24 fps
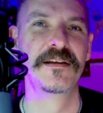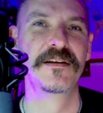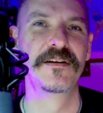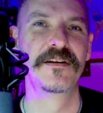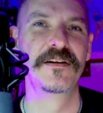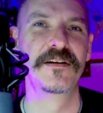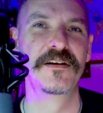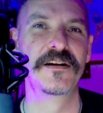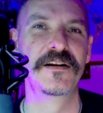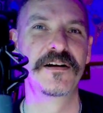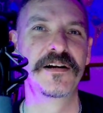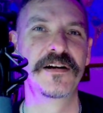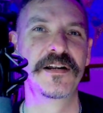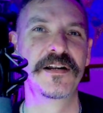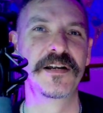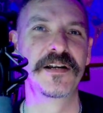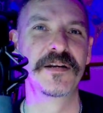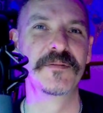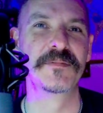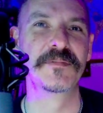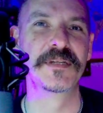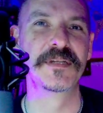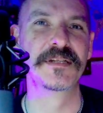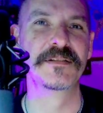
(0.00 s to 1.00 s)
her
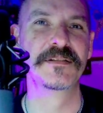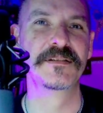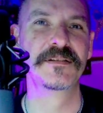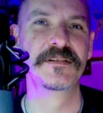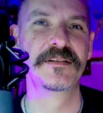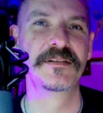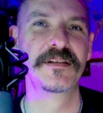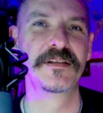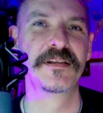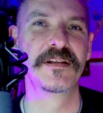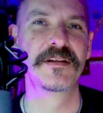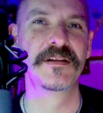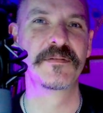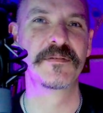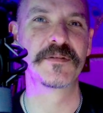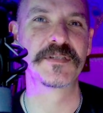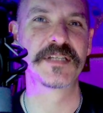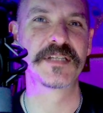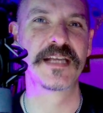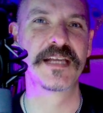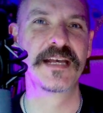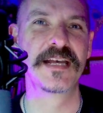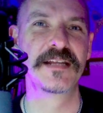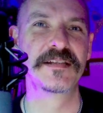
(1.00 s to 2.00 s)
arm, and you can
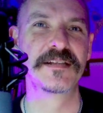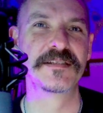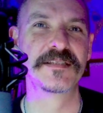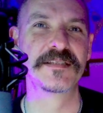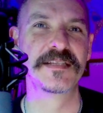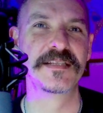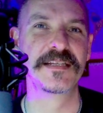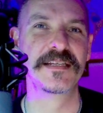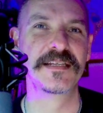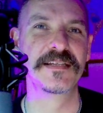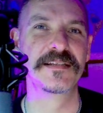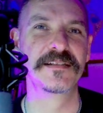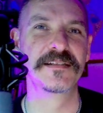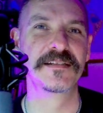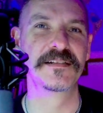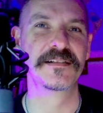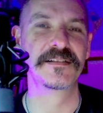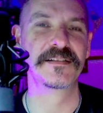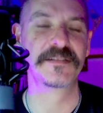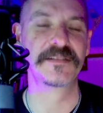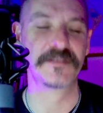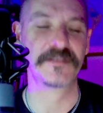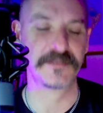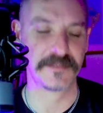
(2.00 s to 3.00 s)
almost kind of see a
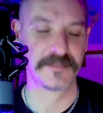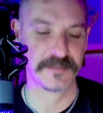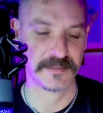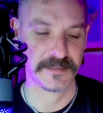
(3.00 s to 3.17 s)
little